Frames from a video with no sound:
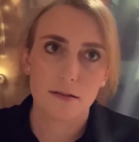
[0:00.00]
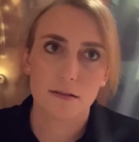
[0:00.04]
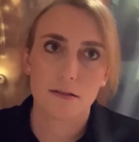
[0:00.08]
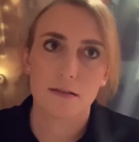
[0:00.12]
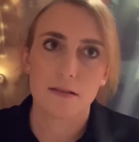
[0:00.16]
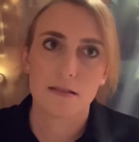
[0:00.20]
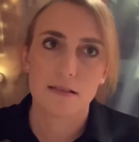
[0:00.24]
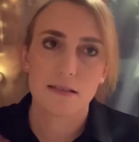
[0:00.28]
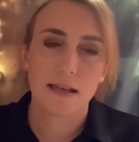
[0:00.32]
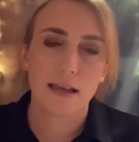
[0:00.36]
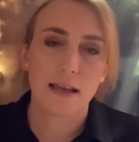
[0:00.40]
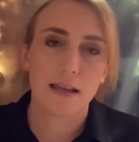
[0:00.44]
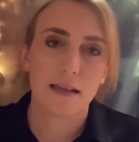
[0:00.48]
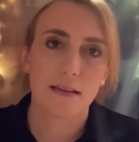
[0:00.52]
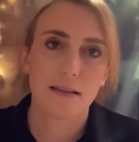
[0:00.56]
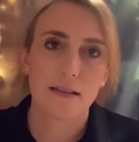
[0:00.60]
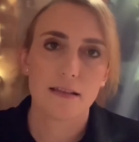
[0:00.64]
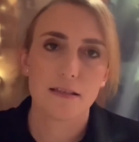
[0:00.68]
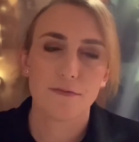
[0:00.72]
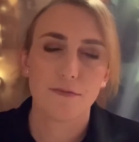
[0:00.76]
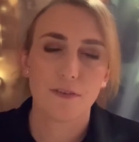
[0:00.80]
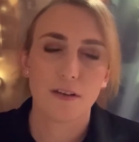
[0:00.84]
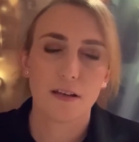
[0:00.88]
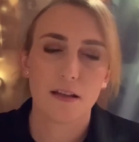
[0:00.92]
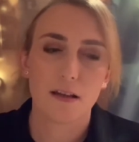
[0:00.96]
say in this
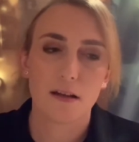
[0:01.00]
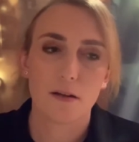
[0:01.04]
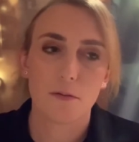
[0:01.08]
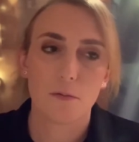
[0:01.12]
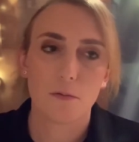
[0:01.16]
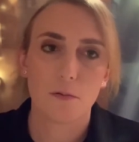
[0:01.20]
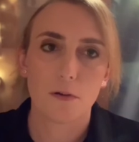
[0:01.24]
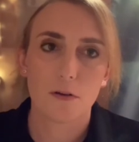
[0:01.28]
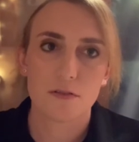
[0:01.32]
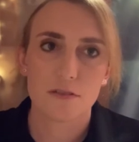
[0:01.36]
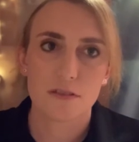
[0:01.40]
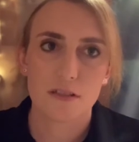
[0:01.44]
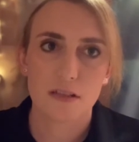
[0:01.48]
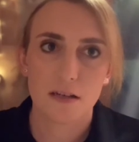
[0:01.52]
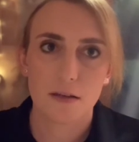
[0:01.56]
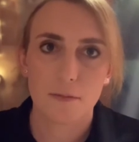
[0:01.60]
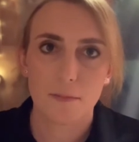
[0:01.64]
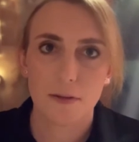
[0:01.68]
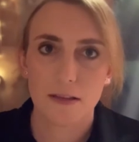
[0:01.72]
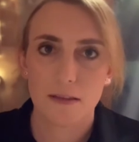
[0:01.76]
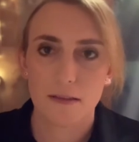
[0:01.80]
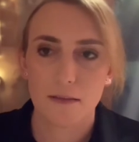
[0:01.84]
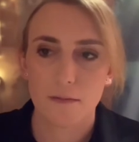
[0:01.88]
video what's going to be,